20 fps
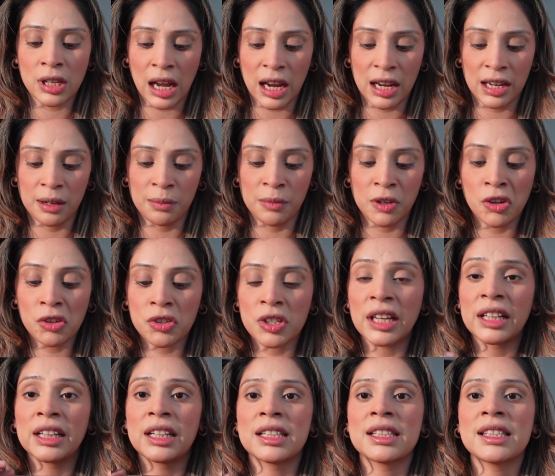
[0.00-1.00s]
I am
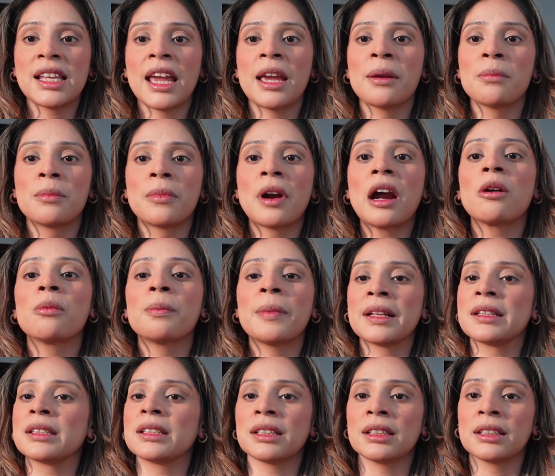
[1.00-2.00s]
using the same brow
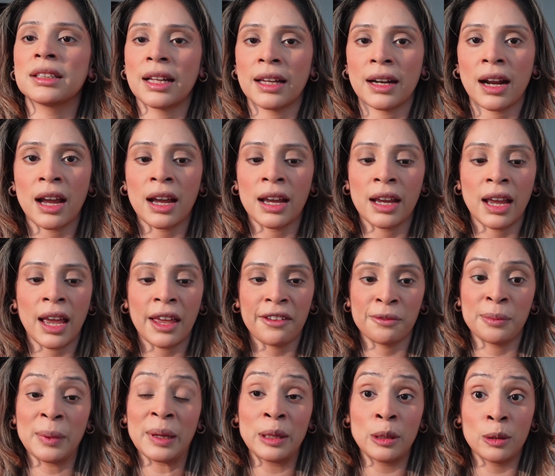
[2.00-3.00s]
pencil that I
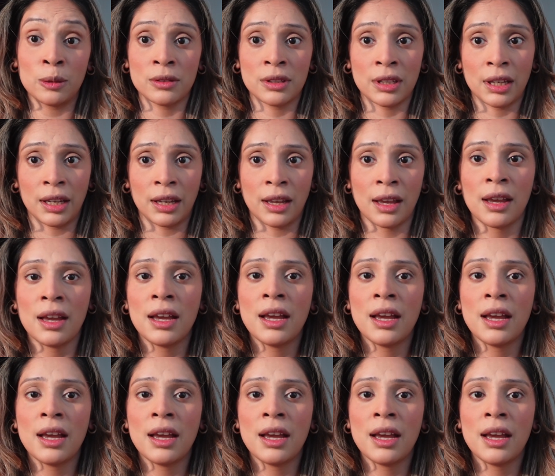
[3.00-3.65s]
have been using